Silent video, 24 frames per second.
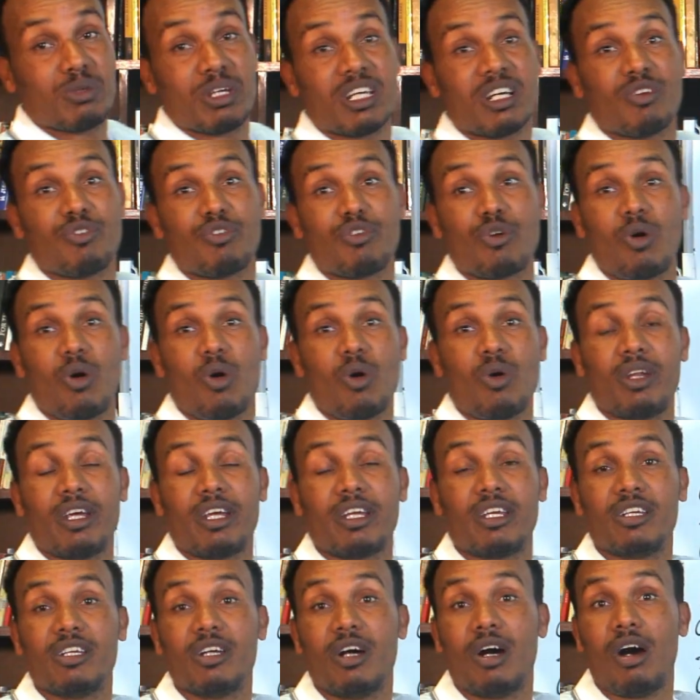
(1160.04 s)
meaning of call and
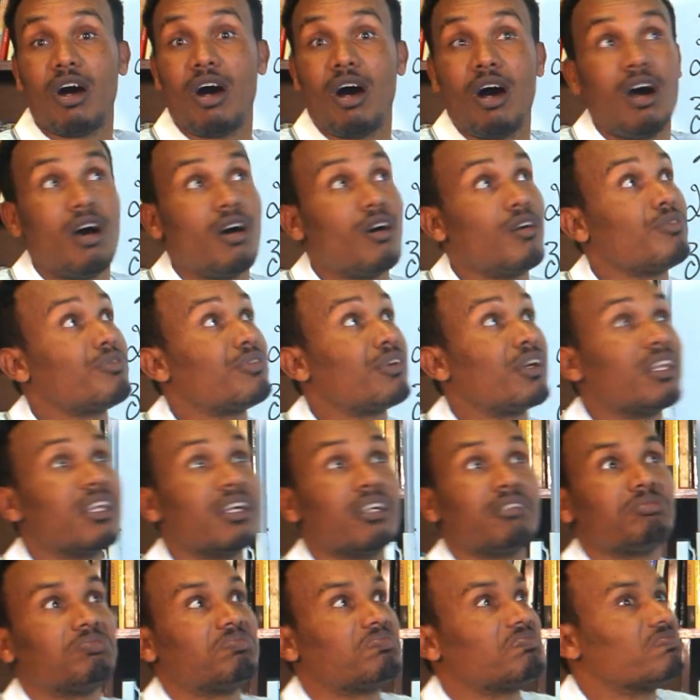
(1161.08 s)
you know, off, and
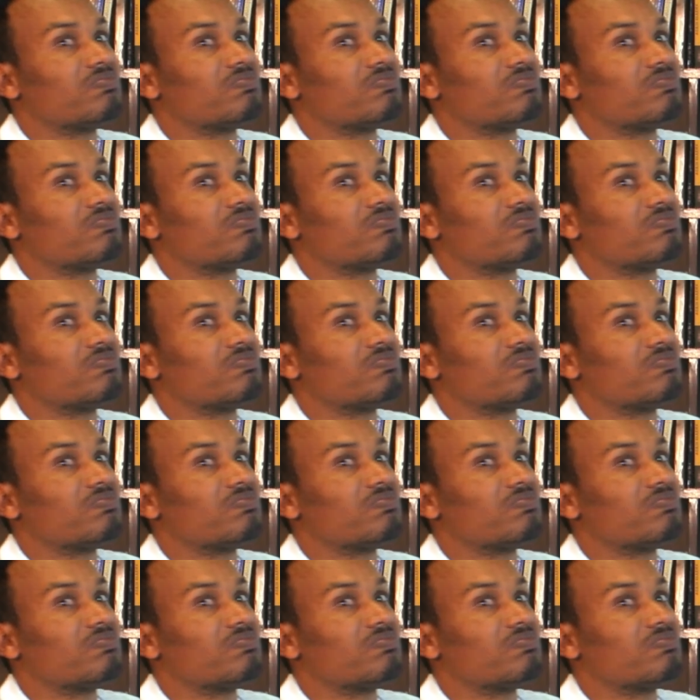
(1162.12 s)
then